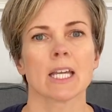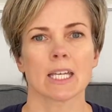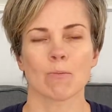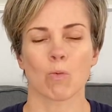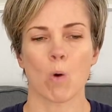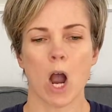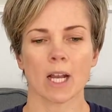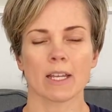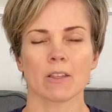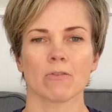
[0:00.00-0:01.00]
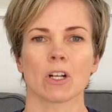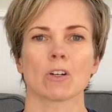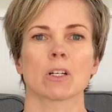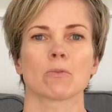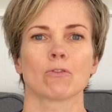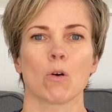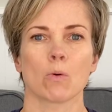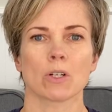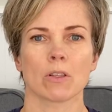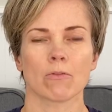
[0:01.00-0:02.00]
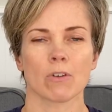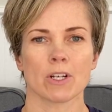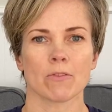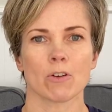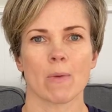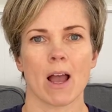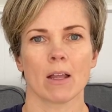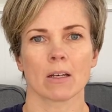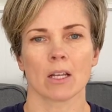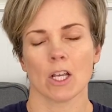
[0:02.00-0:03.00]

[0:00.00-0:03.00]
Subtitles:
Keep walking the fingertips forward to the front of your mat.